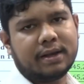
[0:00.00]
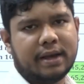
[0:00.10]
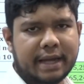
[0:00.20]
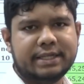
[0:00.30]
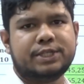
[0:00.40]

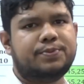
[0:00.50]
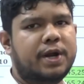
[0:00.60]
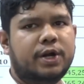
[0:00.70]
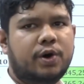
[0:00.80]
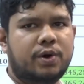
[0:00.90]

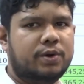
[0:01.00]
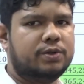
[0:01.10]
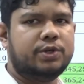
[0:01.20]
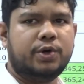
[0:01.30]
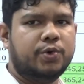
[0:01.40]
adjustment. No?
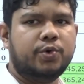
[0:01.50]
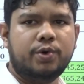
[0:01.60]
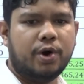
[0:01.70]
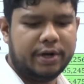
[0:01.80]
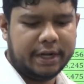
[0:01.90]
So you
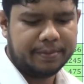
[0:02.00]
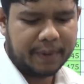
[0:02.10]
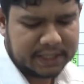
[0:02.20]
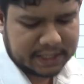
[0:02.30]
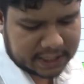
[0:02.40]
don't need
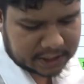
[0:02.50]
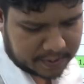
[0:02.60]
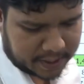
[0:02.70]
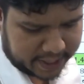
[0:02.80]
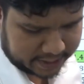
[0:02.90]
much
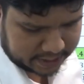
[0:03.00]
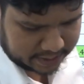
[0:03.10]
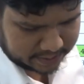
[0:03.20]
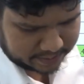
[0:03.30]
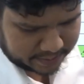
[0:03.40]

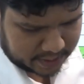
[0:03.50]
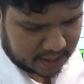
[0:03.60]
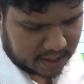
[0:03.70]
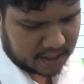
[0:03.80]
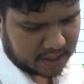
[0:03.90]
explanation.
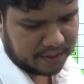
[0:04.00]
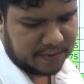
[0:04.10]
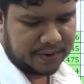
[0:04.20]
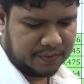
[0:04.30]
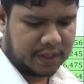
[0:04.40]

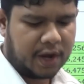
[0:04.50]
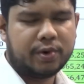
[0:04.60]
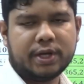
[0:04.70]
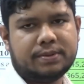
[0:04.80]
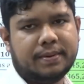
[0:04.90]
Even
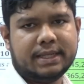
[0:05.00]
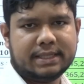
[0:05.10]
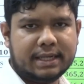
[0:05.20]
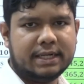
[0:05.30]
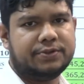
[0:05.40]
without
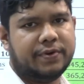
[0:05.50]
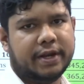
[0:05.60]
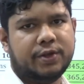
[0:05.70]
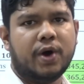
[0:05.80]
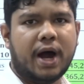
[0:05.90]
explanation, it's
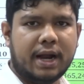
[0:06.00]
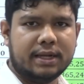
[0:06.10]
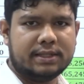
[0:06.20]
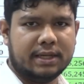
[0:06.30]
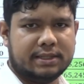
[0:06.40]
fine. Your
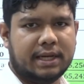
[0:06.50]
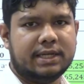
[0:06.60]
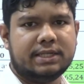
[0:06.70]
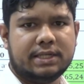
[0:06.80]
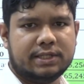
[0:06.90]
answer,
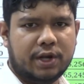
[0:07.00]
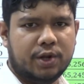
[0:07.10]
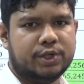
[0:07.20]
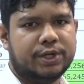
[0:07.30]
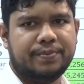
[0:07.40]
suggested
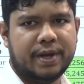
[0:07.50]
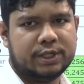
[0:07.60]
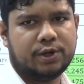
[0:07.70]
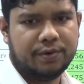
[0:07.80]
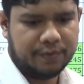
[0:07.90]
solution
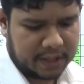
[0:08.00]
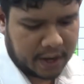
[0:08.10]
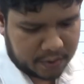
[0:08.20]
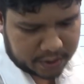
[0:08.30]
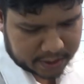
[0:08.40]
based on
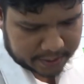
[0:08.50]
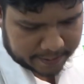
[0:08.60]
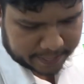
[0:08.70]
without